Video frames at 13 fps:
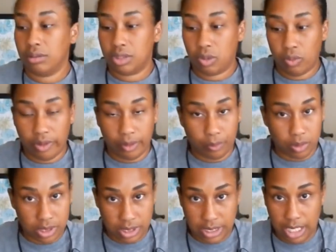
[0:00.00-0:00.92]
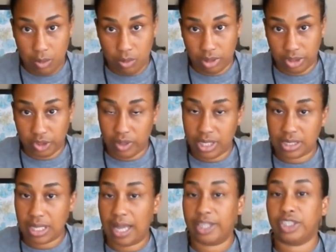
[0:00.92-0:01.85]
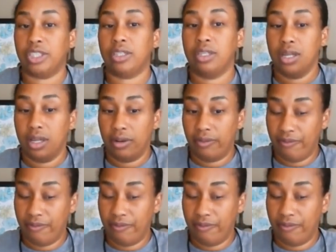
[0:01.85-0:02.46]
to rather proceed with the transaction,